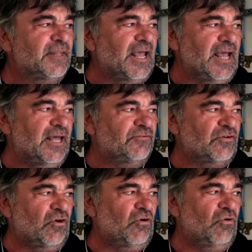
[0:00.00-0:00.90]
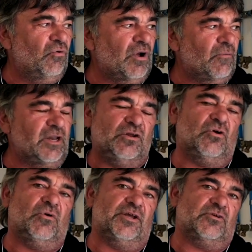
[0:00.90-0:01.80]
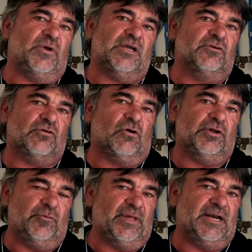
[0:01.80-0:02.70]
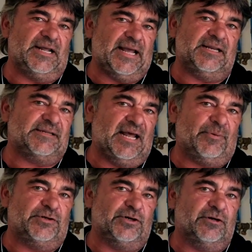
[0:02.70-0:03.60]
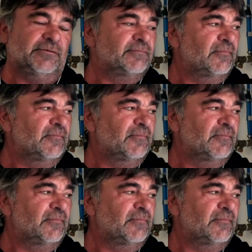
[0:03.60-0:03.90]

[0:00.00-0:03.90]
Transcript: And so what we do is we control humidity and temperature.